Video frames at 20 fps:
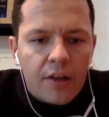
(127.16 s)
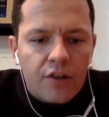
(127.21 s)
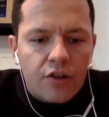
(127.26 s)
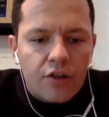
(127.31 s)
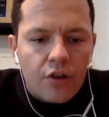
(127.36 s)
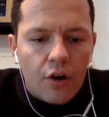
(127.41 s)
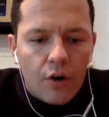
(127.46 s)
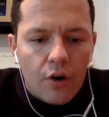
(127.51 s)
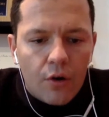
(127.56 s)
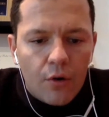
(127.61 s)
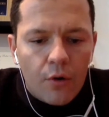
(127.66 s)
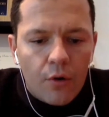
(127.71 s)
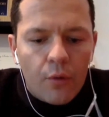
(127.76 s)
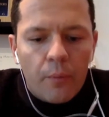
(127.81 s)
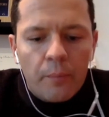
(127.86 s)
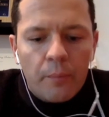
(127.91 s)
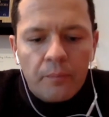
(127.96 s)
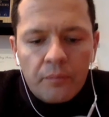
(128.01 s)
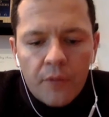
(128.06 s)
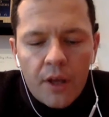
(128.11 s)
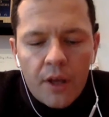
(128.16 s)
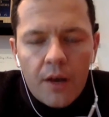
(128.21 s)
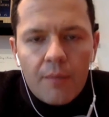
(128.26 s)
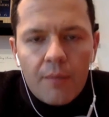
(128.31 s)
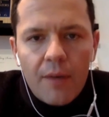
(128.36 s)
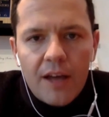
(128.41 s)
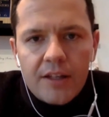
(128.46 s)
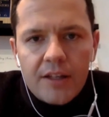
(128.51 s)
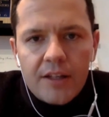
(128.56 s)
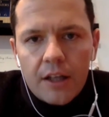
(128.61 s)
So
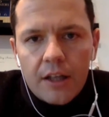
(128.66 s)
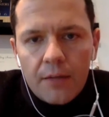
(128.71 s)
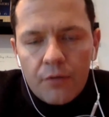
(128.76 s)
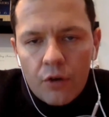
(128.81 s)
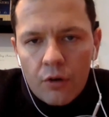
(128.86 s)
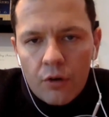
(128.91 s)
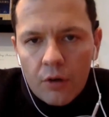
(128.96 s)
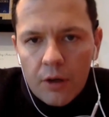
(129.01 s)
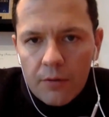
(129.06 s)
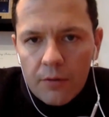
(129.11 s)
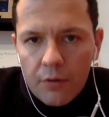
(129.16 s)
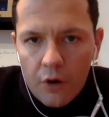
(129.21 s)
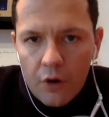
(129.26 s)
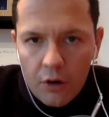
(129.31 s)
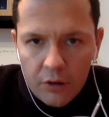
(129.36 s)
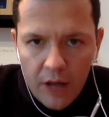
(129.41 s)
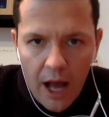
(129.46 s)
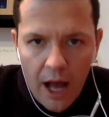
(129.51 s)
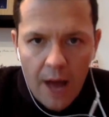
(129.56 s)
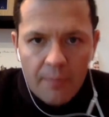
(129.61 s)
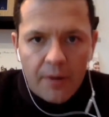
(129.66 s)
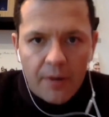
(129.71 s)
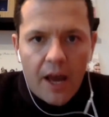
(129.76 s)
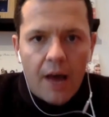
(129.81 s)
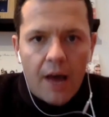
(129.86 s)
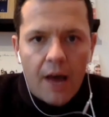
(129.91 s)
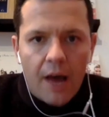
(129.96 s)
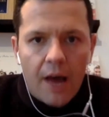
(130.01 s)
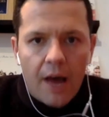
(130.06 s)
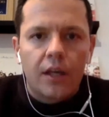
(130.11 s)
basically, if you're looking for all the
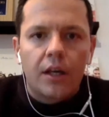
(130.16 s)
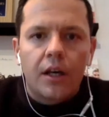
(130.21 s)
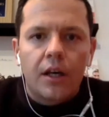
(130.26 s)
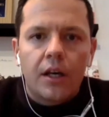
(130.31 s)
upcoming